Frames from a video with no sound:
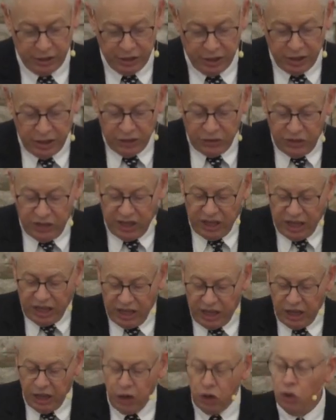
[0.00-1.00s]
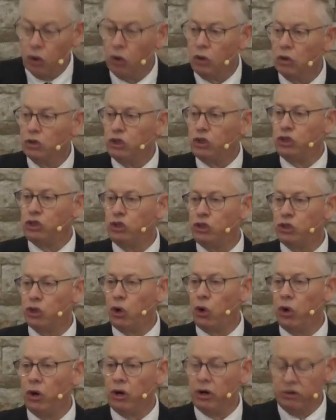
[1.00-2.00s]
The eagle
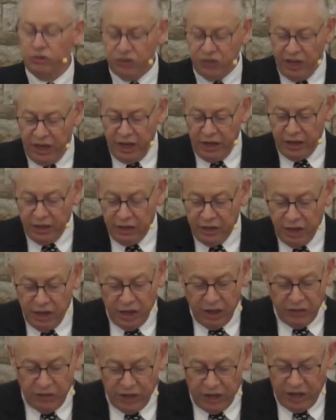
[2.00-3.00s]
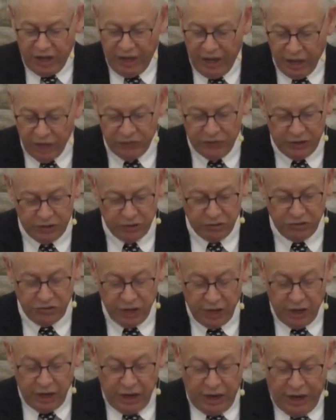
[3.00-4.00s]
soars in the heavens
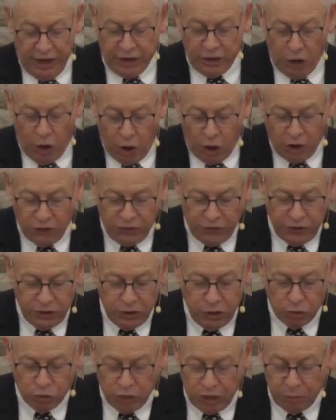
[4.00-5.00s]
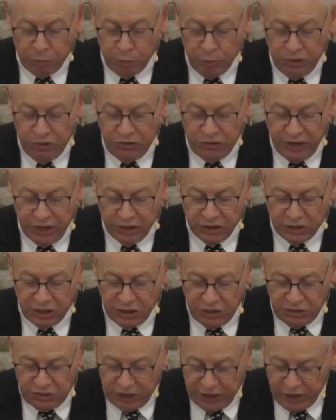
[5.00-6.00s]
and often represents
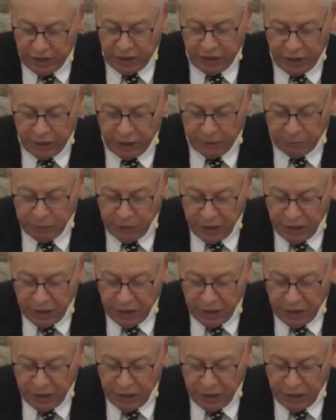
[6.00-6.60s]
deity.